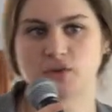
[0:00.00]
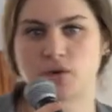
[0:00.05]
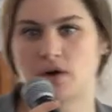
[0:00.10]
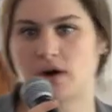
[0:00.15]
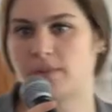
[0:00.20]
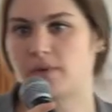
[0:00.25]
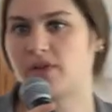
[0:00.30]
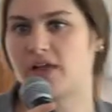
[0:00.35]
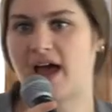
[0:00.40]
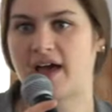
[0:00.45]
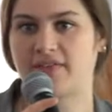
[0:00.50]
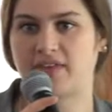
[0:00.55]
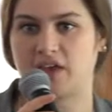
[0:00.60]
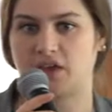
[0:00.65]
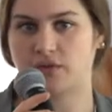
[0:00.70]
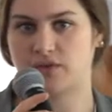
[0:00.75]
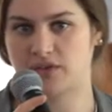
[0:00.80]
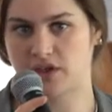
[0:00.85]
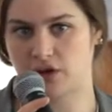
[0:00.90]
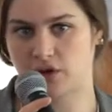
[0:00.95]
or I'm glad that
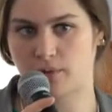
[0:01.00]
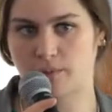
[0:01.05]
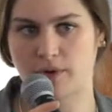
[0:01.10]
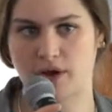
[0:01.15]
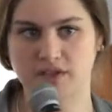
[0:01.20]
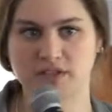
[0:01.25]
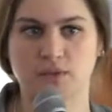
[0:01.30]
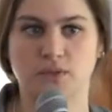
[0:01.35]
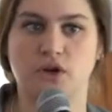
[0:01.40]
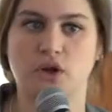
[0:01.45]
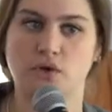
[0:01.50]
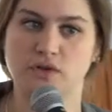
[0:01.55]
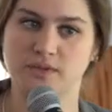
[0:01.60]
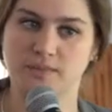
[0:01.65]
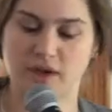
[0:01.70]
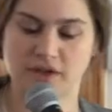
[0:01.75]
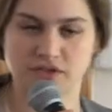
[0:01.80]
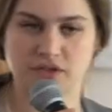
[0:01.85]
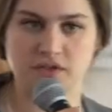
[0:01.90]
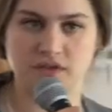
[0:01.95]
you think your boss would
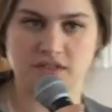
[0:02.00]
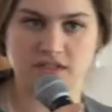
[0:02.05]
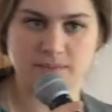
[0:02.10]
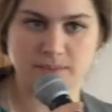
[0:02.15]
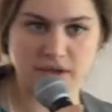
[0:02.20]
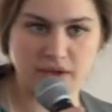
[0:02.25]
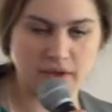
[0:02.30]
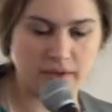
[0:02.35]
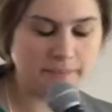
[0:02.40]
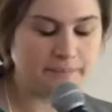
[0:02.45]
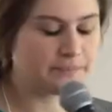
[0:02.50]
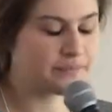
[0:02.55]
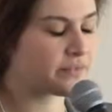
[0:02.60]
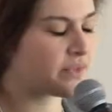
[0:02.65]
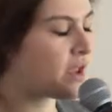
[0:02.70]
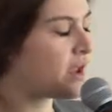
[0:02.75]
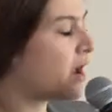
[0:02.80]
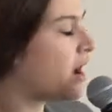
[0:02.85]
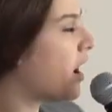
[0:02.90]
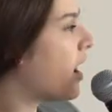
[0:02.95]
co-sponsor this bill.
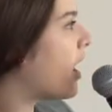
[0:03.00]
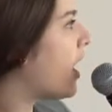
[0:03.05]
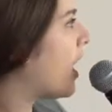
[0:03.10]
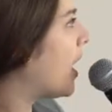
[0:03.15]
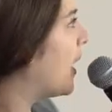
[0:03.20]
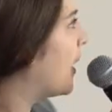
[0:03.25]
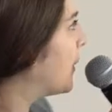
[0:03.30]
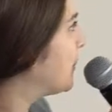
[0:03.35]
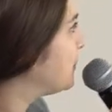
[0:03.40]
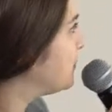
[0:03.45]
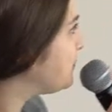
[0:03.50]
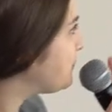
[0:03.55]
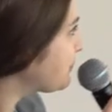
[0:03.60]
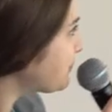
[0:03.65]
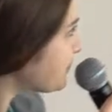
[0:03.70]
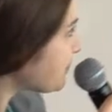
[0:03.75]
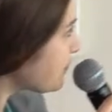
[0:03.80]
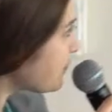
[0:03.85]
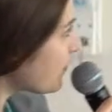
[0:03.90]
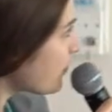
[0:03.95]
But
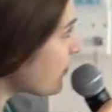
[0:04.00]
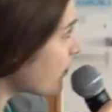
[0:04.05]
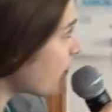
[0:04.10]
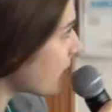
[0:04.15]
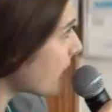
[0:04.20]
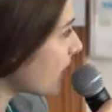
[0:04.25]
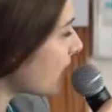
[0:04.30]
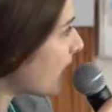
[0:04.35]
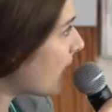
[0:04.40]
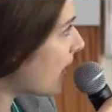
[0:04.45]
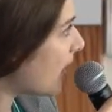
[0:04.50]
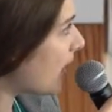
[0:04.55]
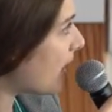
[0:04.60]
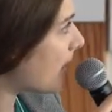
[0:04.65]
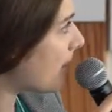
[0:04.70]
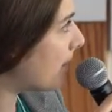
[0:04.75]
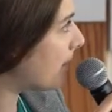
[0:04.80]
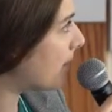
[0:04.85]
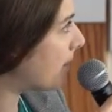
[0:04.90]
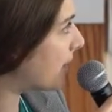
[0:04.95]

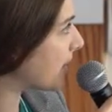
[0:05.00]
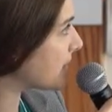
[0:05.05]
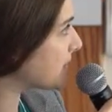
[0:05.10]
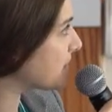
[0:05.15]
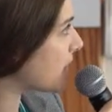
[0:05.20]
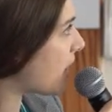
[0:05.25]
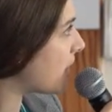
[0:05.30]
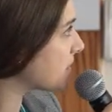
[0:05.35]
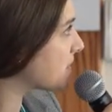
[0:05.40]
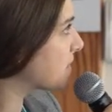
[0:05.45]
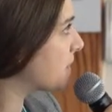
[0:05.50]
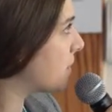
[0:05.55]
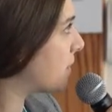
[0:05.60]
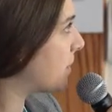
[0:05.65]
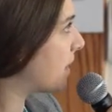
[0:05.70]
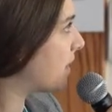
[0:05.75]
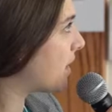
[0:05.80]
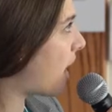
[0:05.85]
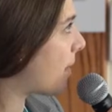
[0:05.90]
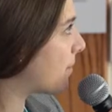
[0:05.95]
it's also
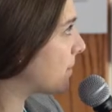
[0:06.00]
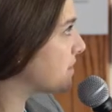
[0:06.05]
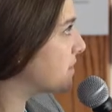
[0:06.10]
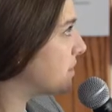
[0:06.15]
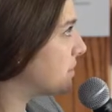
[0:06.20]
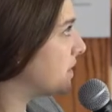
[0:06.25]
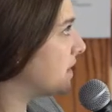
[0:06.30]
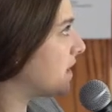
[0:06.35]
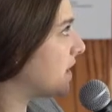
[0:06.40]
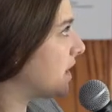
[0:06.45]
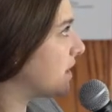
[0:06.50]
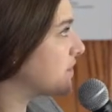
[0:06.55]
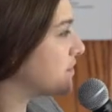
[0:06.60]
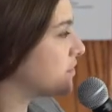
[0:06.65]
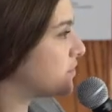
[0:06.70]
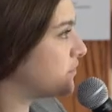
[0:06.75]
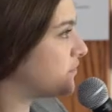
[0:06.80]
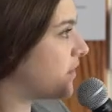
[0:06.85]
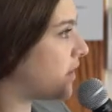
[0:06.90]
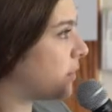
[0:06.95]
an opportunity
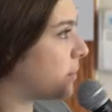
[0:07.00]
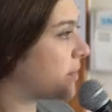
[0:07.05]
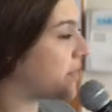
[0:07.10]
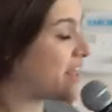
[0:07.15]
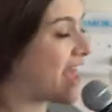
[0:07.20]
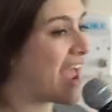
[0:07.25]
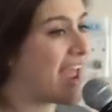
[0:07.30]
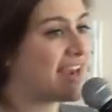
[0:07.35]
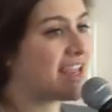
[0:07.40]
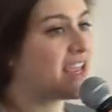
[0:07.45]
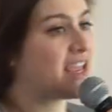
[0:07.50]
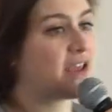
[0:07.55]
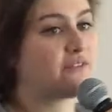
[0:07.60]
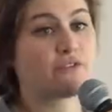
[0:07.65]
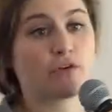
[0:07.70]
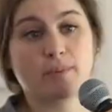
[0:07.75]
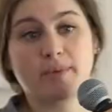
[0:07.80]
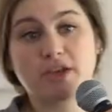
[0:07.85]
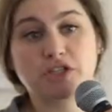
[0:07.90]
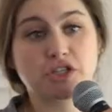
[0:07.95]
to follow up with any
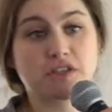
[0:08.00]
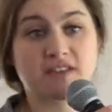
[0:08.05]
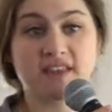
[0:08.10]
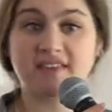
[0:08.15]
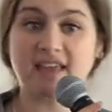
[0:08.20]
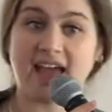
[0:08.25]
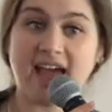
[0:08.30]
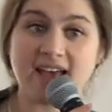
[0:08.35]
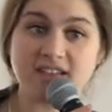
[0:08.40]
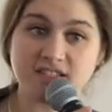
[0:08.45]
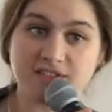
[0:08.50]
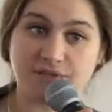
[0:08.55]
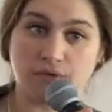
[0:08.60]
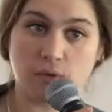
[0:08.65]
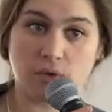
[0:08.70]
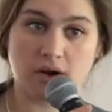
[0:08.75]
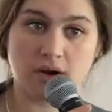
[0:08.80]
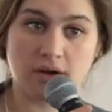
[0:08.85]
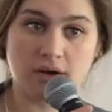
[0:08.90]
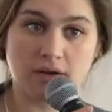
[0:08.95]
information that they asked
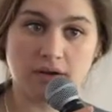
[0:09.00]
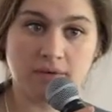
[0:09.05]
for.